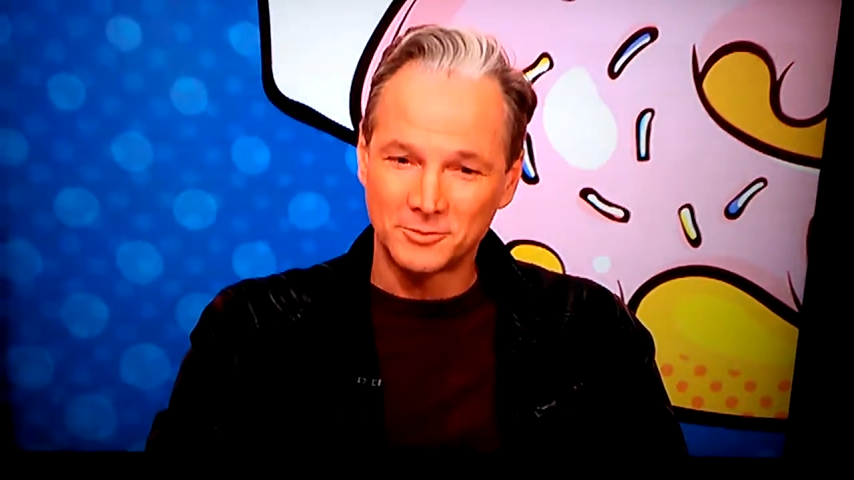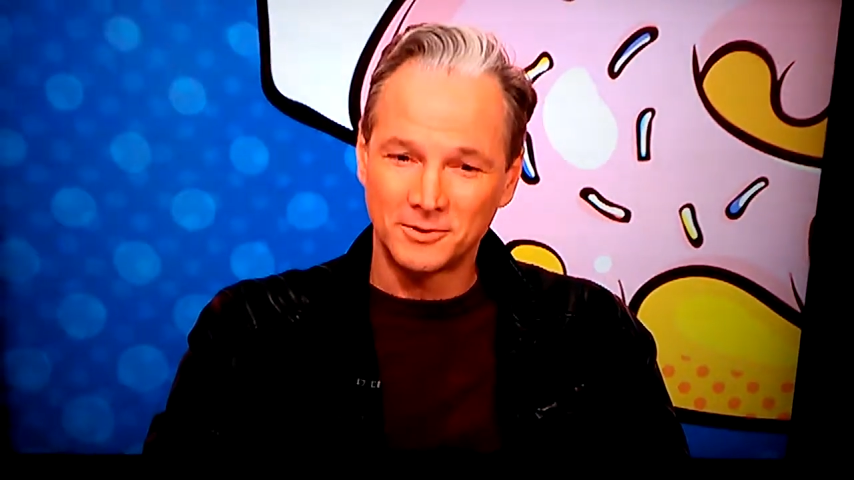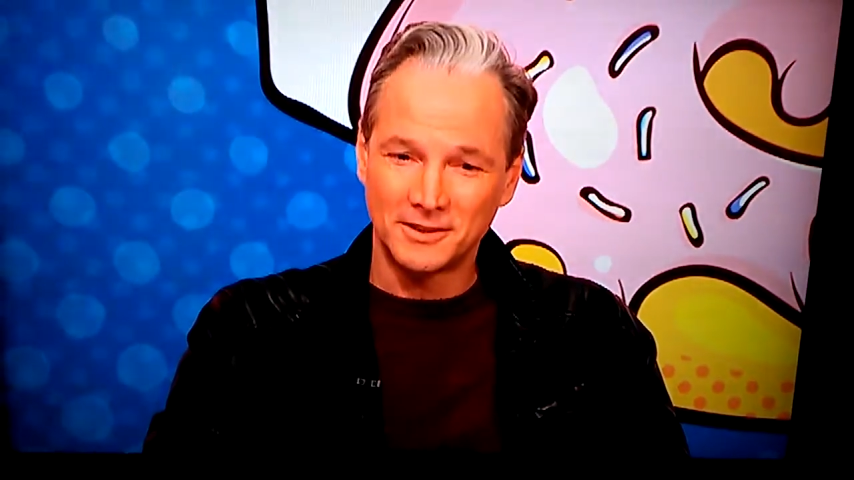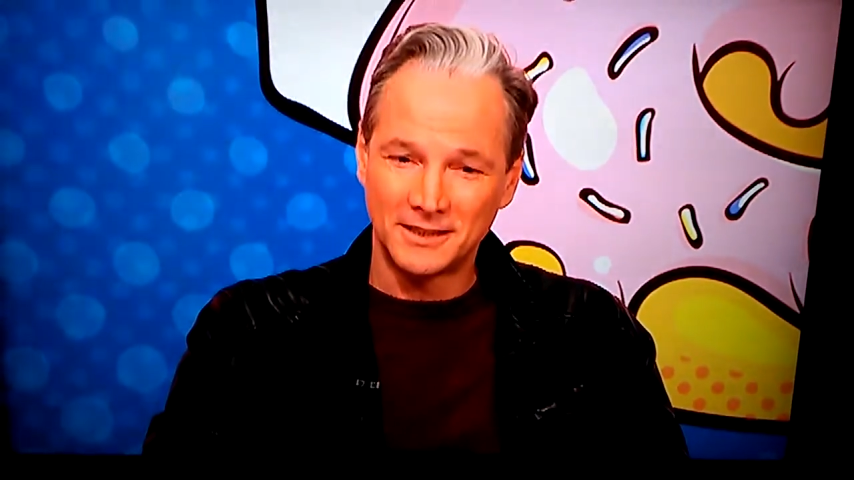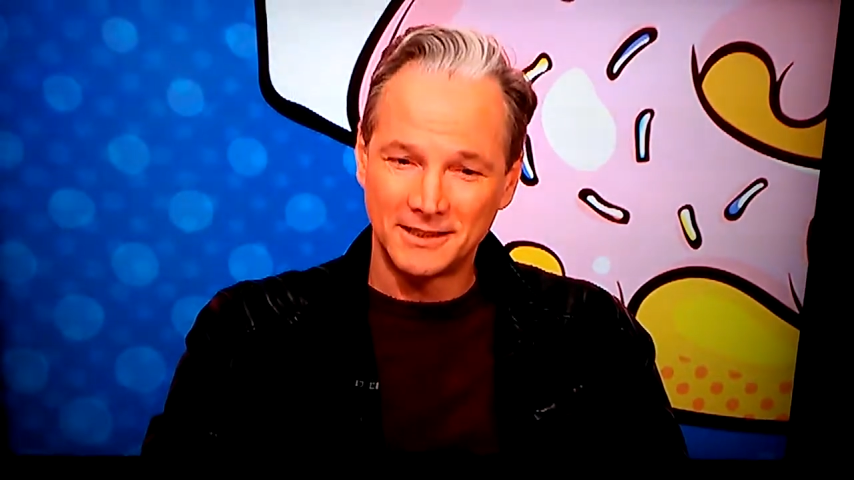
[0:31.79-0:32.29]
was
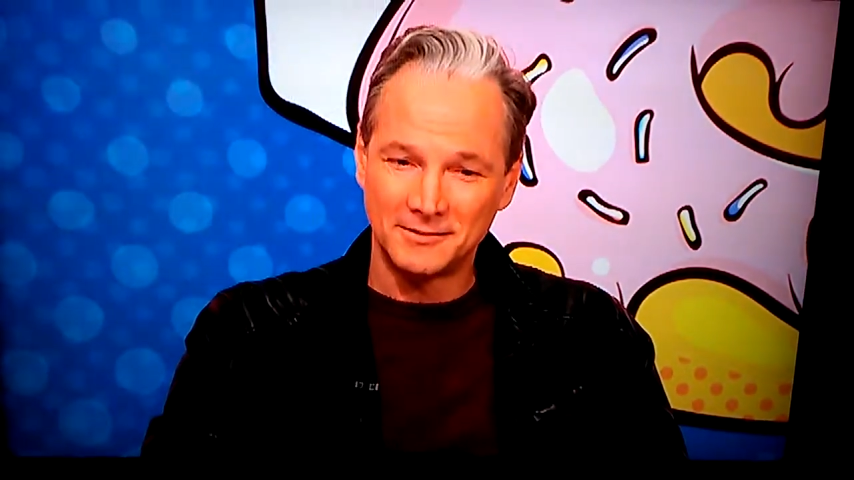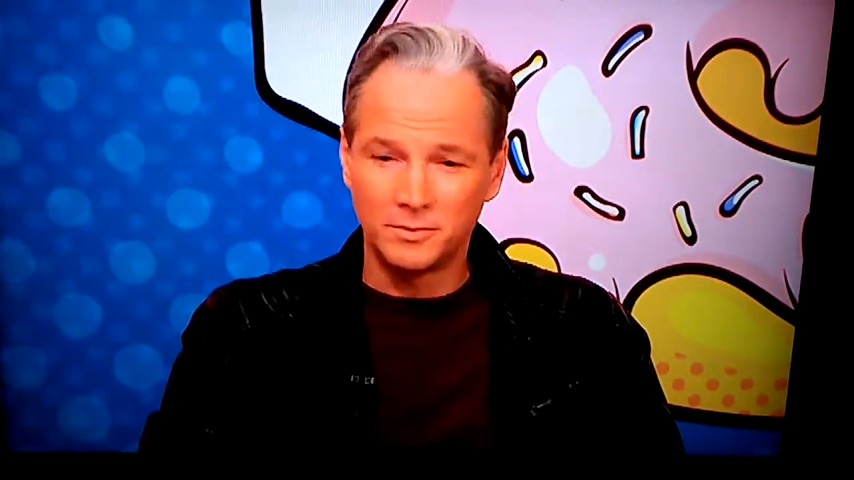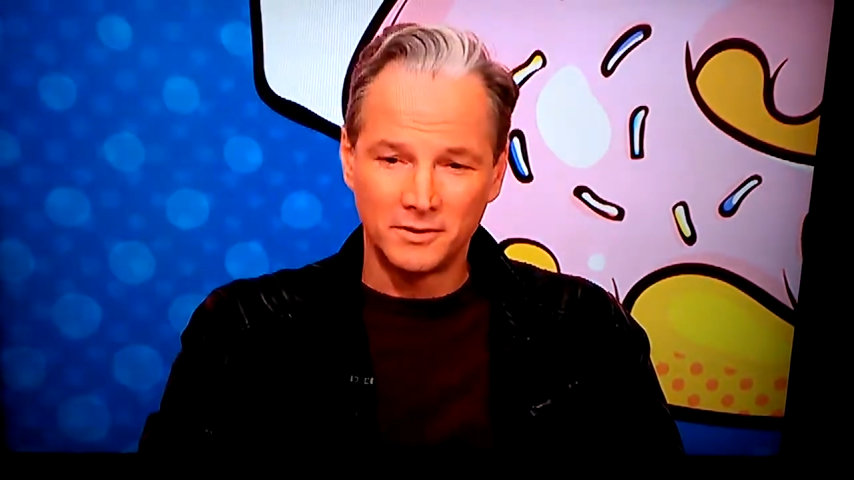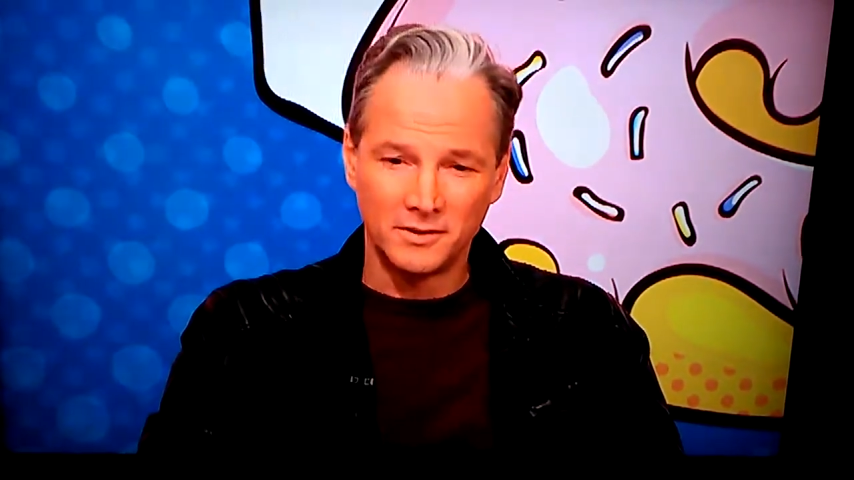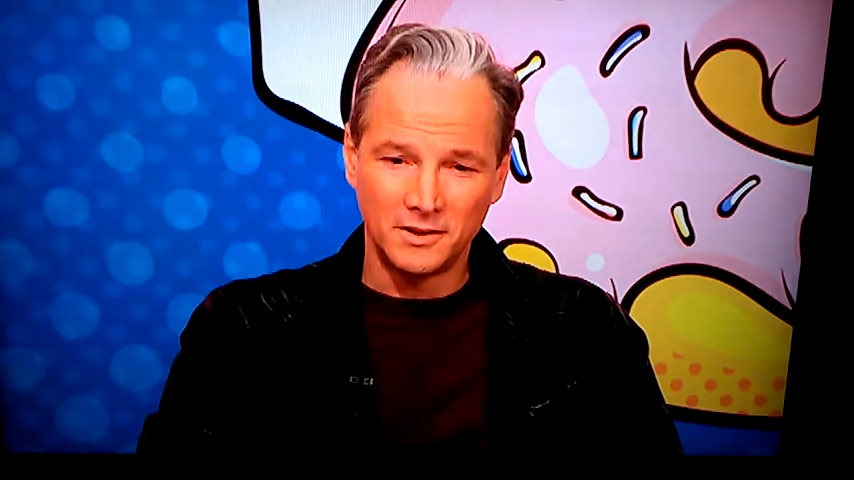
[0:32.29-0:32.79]
for uh, in
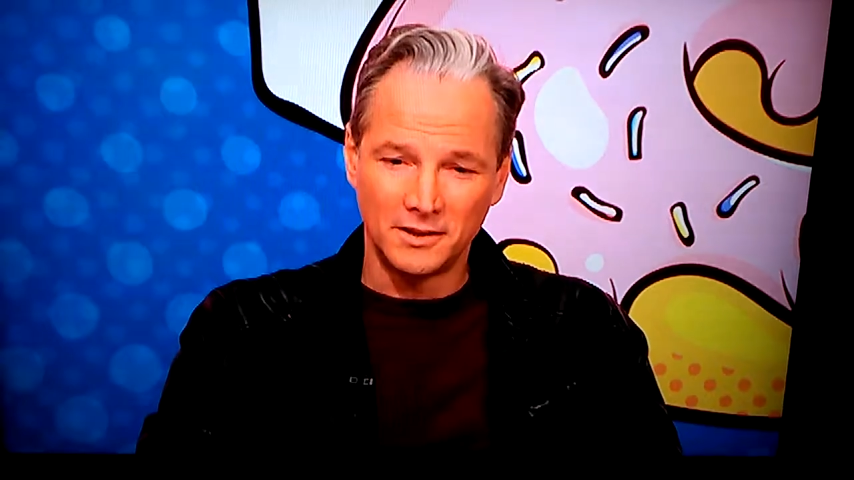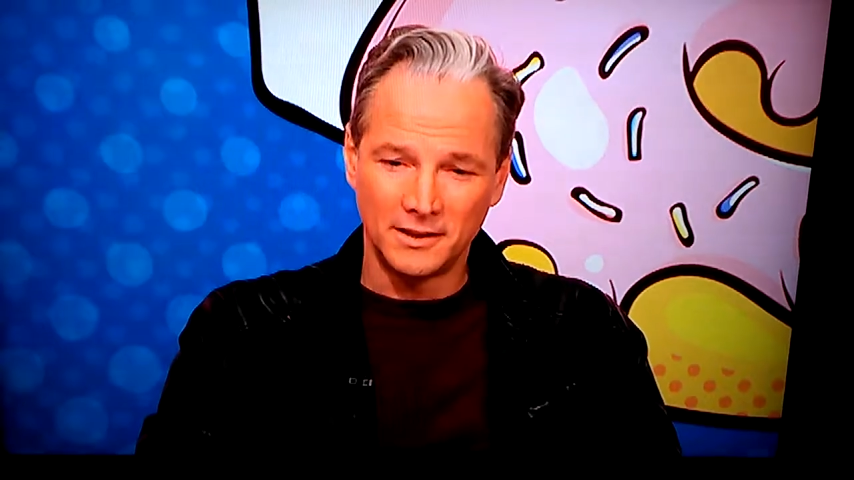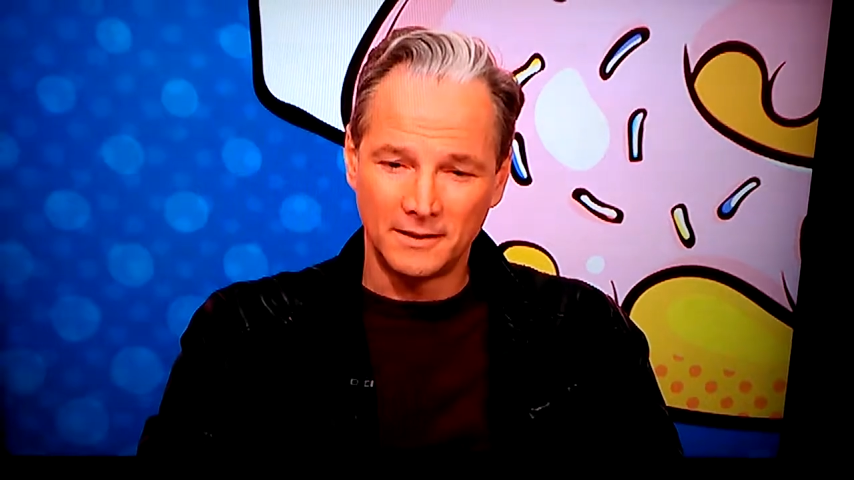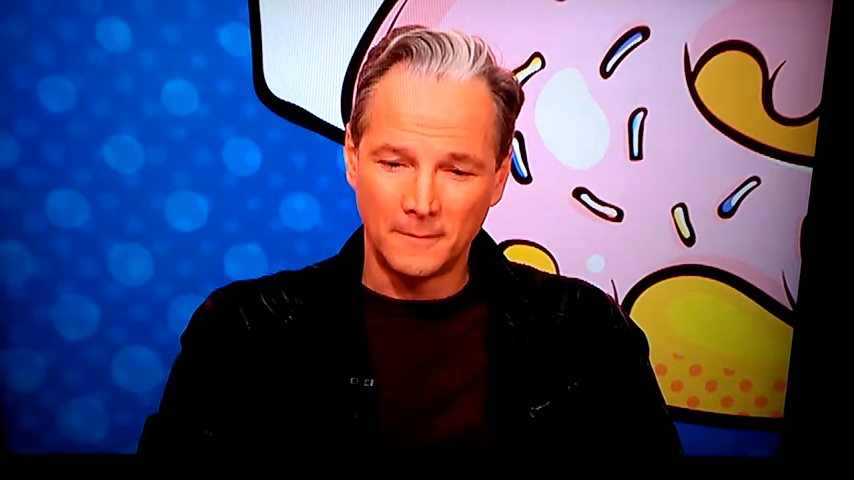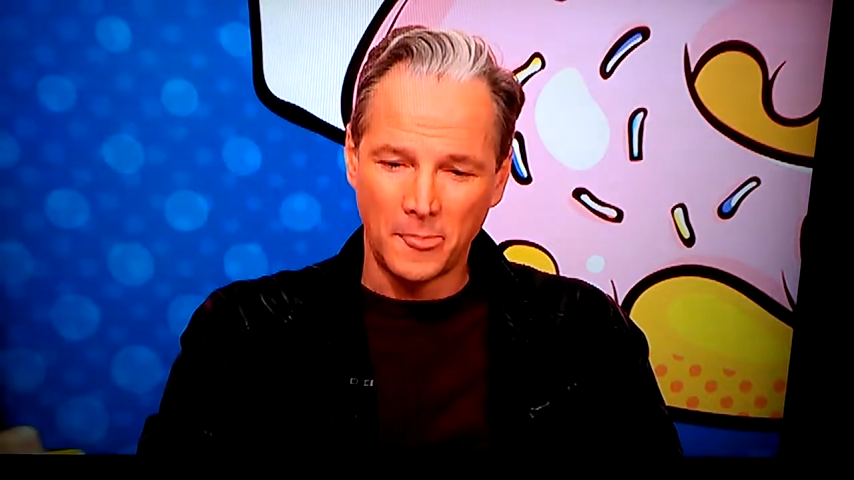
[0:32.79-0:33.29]

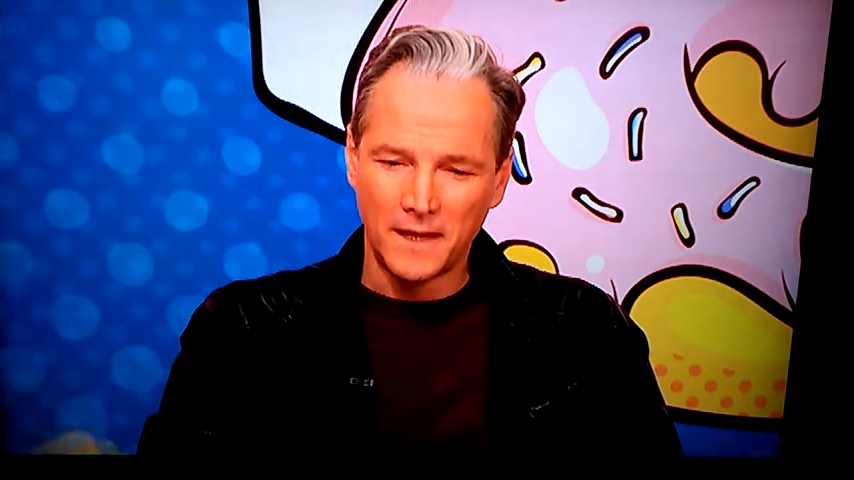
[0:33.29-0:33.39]
the uh,